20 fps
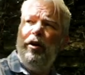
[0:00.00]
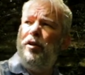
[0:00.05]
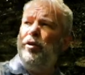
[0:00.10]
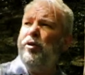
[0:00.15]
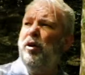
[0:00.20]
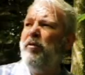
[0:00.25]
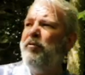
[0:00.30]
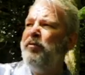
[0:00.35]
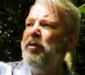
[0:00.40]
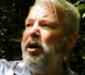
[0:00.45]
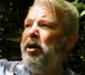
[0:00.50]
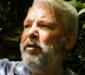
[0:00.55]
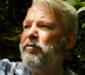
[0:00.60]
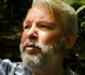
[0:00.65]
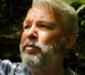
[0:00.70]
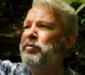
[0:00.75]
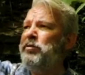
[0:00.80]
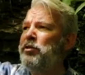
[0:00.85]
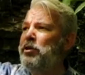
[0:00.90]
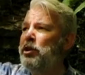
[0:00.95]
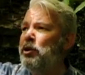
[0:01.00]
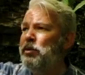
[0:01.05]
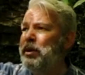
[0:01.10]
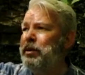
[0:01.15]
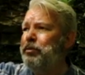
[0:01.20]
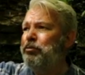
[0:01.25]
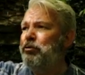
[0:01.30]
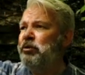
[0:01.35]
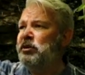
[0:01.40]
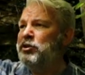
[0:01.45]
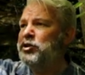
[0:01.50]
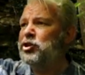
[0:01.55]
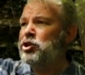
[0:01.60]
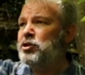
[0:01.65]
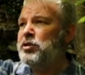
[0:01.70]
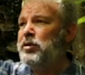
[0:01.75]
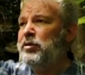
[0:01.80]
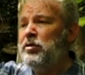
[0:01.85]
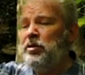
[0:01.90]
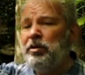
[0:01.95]
Not far from the New Inn
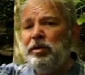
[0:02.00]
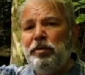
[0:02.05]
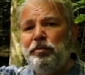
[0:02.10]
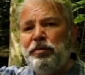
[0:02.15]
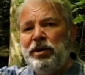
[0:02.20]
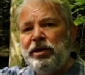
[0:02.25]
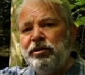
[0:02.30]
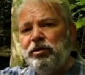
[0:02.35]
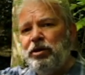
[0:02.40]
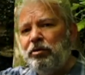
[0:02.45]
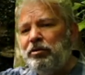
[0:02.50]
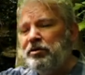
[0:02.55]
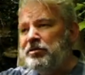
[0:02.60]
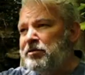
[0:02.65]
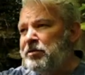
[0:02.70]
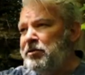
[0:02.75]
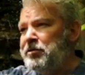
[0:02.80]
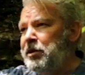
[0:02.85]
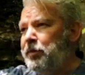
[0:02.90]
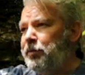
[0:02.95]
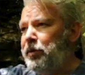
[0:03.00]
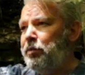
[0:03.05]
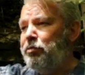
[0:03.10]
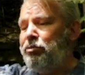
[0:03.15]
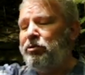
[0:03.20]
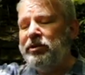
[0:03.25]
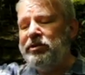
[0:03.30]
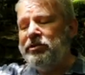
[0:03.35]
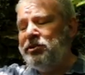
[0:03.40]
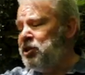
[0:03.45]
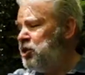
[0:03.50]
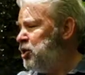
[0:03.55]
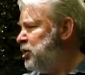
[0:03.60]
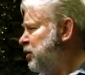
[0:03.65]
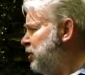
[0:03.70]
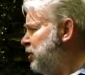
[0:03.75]
Bridge, better known as the Dipping Bridge,